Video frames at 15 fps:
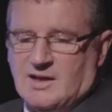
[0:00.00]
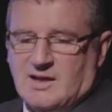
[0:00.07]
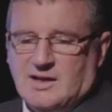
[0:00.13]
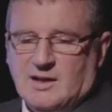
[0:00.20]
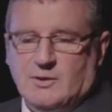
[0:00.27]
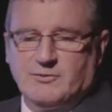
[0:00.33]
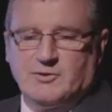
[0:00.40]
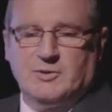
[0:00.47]

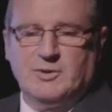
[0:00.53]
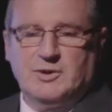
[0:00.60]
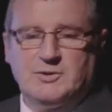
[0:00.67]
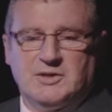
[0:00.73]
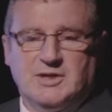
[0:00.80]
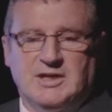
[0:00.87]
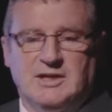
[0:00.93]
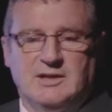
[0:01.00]
Now, for a
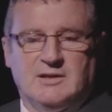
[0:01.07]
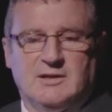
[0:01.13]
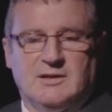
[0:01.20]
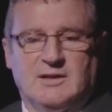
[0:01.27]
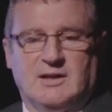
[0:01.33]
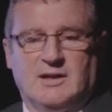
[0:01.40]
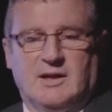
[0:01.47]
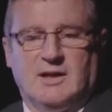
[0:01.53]
mutiny
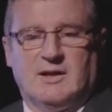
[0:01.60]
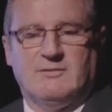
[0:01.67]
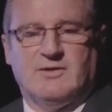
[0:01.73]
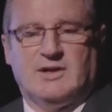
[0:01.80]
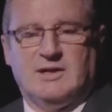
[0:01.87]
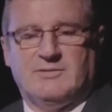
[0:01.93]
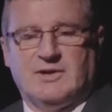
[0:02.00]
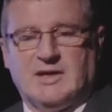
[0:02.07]

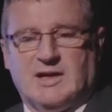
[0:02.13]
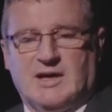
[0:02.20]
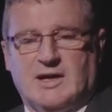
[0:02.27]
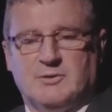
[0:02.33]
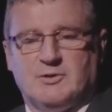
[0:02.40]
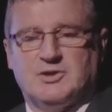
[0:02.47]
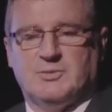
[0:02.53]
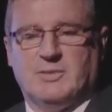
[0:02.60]
involving
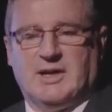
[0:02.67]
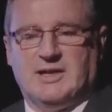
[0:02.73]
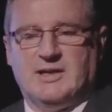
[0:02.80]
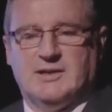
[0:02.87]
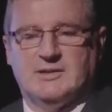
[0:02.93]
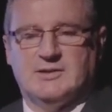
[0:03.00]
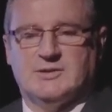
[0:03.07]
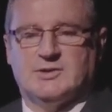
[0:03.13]
Irishmen
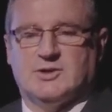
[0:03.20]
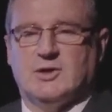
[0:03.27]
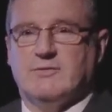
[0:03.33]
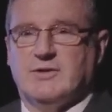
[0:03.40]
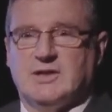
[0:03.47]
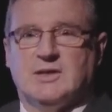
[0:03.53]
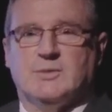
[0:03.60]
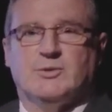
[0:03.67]

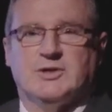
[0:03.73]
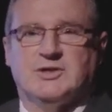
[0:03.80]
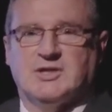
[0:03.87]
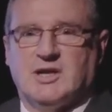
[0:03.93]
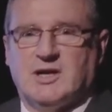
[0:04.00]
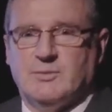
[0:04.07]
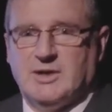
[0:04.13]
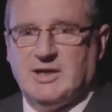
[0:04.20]
serving in the British
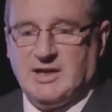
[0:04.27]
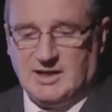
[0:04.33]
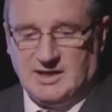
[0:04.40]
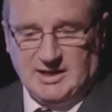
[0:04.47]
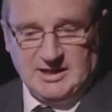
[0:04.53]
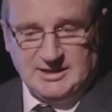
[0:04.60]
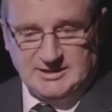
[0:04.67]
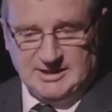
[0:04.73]
Army in
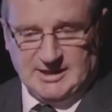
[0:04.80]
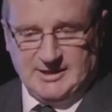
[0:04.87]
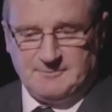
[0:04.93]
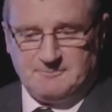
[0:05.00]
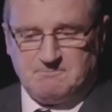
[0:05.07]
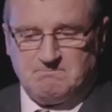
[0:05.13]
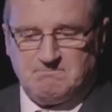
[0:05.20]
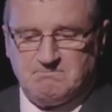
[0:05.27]
India,
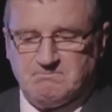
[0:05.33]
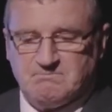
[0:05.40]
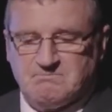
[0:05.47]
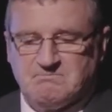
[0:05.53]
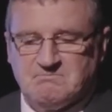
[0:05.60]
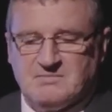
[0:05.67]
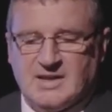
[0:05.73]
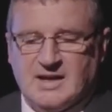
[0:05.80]

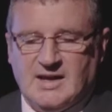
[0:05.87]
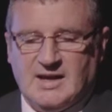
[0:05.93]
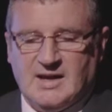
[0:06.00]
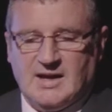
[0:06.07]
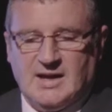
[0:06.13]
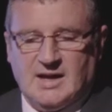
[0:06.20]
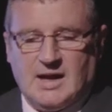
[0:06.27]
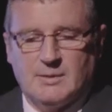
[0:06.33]

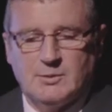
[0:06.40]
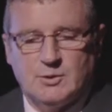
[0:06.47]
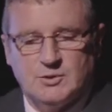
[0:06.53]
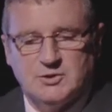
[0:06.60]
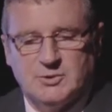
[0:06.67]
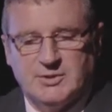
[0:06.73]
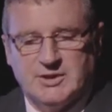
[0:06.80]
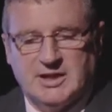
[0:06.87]
I'm going
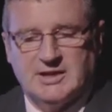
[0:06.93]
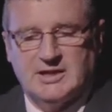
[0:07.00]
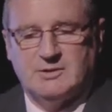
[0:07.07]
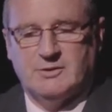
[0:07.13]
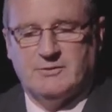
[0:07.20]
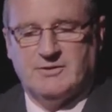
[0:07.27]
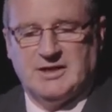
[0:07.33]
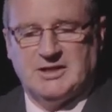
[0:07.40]
to begin our
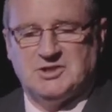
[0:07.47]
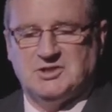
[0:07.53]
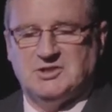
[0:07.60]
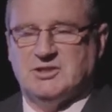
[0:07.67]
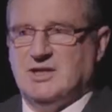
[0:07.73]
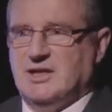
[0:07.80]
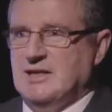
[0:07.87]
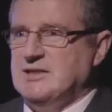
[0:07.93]
reflection
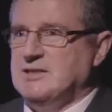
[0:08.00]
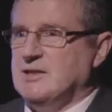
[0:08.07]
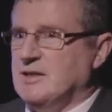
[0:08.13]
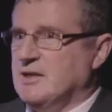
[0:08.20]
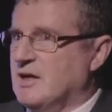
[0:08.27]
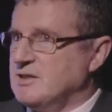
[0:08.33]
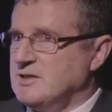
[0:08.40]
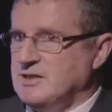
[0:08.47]
tonight
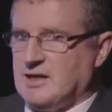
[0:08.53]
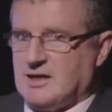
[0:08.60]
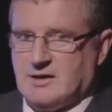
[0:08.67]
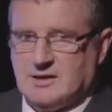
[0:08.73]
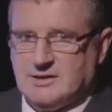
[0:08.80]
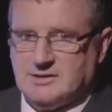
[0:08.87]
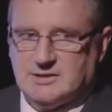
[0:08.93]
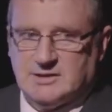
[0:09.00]
not in
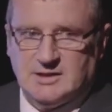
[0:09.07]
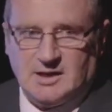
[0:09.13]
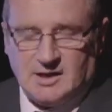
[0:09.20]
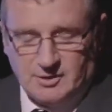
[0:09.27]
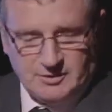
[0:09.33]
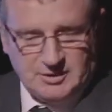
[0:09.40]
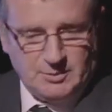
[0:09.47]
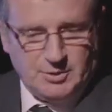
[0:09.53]
Ireland
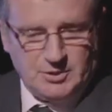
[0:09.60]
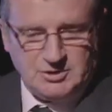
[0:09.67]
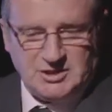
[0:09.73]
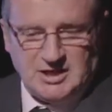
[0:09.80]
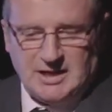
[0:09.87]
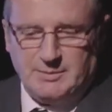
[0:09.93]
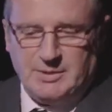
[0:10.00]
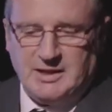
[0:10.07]
or in the
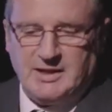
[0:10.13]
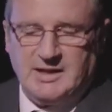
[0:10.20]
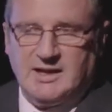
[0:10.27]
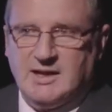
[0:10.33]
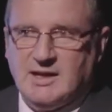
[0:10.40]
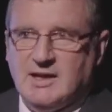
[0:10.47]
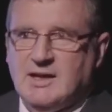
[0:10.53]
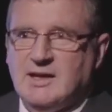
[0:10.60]
Punjab,
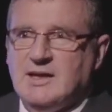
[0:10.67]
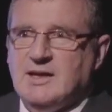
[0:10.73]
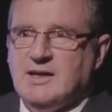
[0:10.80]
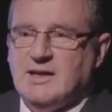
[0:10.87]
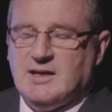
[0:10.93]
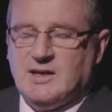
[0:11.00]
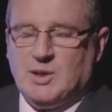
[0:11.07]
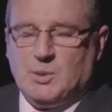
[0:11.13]

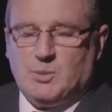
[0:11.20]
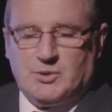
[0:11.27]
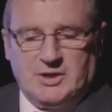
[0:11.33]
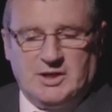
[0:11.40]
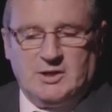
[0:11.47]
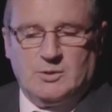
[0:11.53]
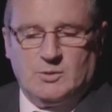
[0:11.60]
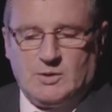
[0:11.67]
but
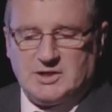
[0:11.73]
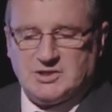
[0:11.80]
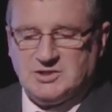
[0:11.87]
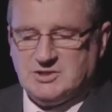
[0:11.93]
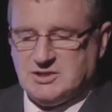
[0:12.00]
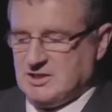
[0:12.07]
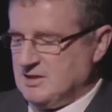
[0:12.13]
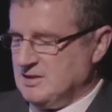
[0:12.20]
in
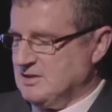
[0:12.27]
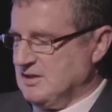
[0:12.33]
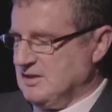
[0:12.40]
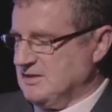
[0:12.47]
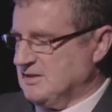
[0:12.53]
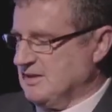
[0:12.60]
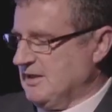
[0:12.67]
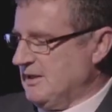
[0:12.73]
Washington,
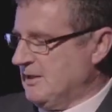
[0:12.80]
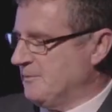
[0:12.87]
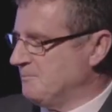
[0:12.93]
D.C.